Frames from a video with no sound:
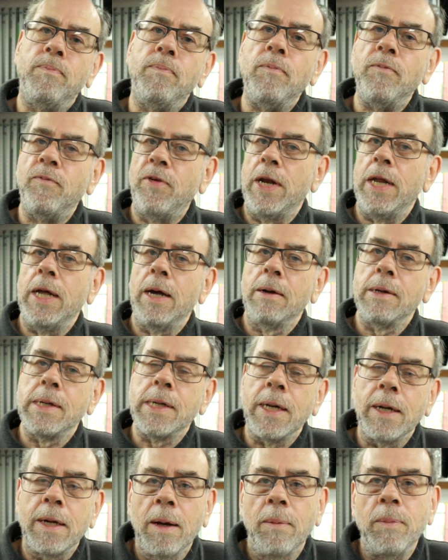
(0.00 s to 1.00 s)
videos
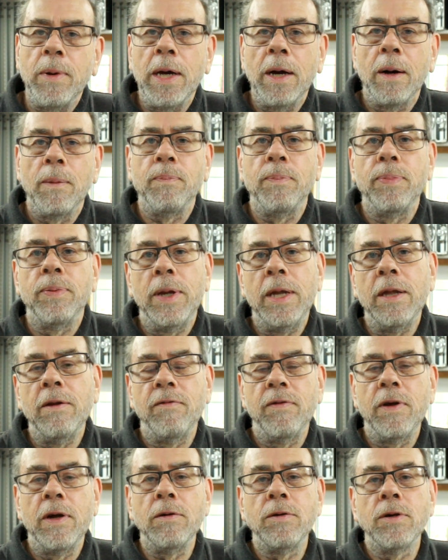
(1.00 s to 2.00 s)
that are coming up in the
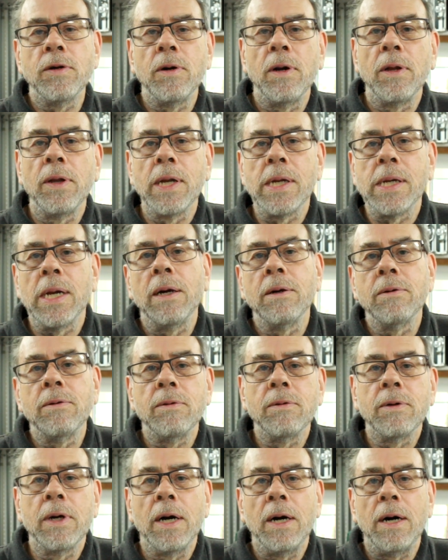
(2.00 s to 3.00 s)
future on the
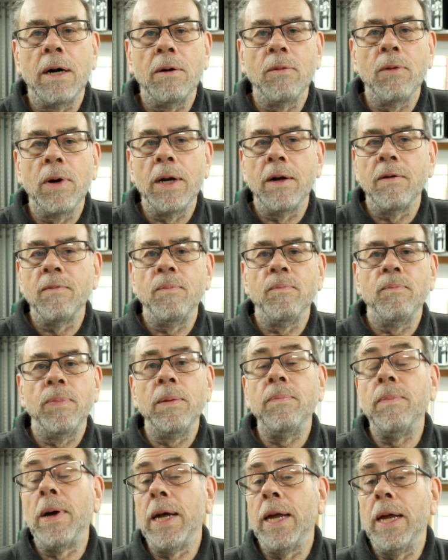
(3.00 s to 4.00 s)
cycle cart where I've
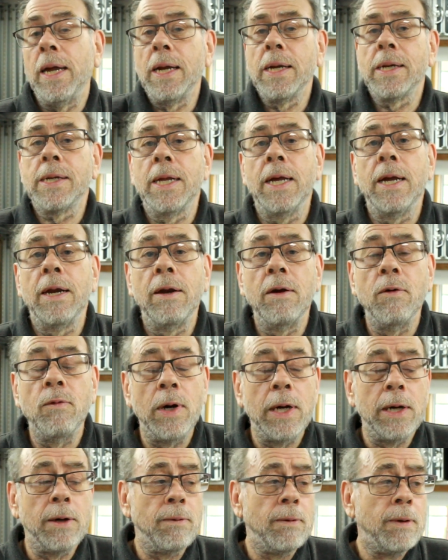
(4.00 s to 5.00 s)
been making a steering
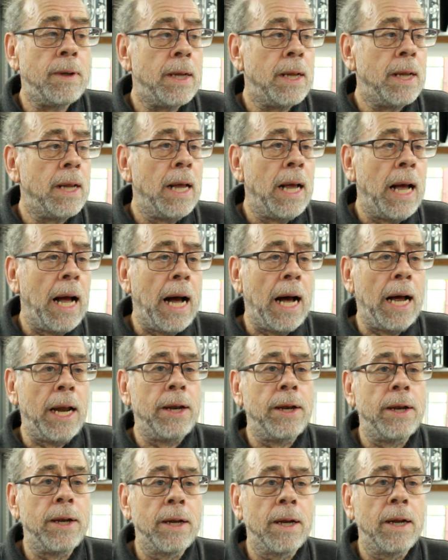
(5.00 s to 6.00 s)
wheel,
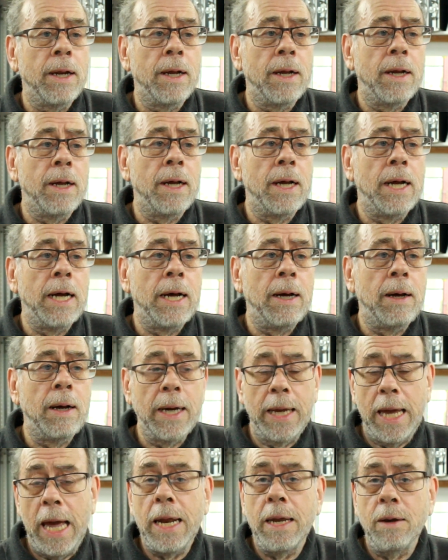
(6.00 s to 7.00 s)
and
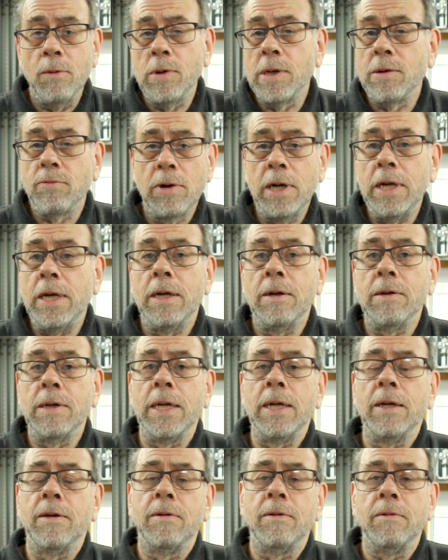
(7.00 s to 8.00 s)
again it was
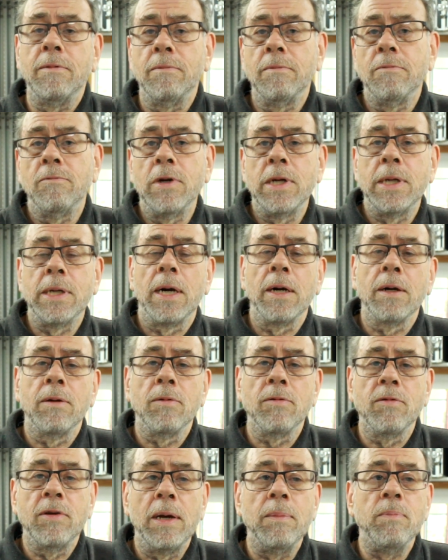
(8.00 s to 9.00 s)
reusing
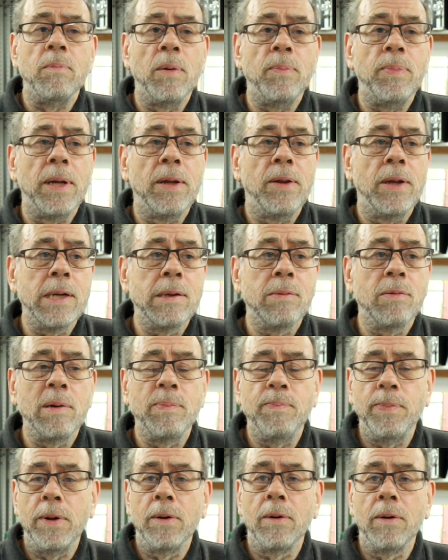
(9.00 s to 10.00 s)
recycled timber, but this was
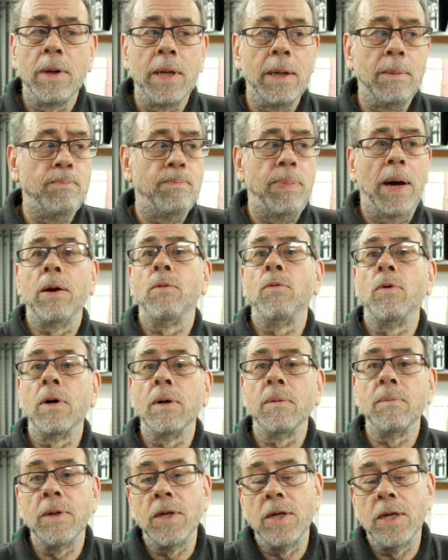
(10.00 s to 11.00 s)
purely bad
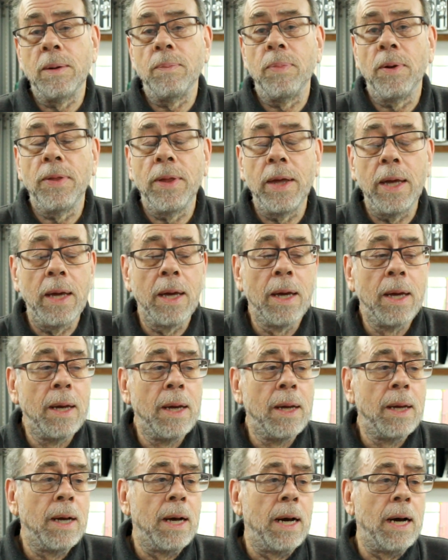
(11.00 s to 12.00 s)
workmanship. I think
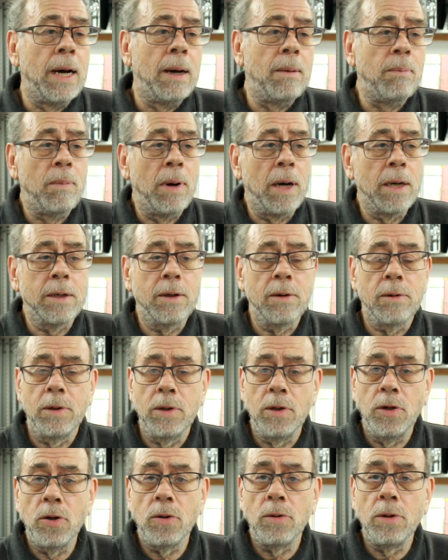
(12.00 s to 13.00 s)
I'd got
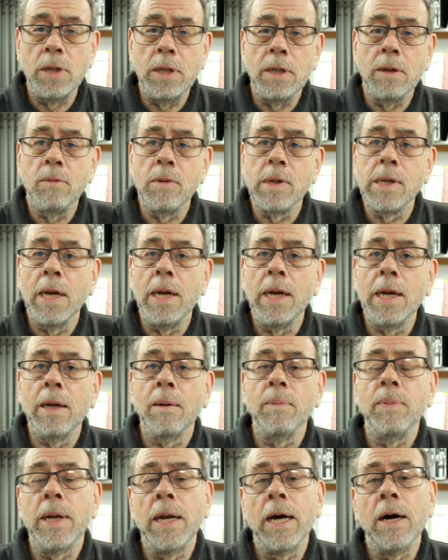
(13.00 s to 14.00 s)
a joint that was a
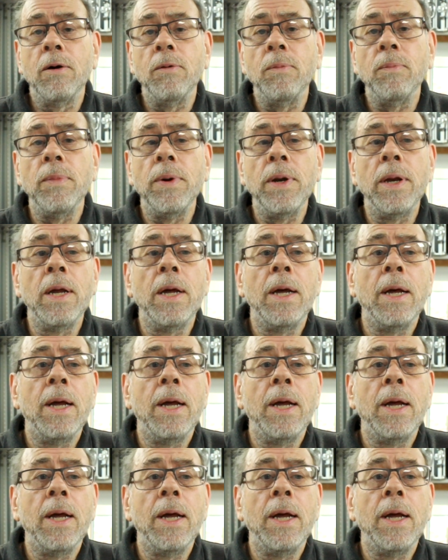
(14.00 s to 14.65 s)
little bit open,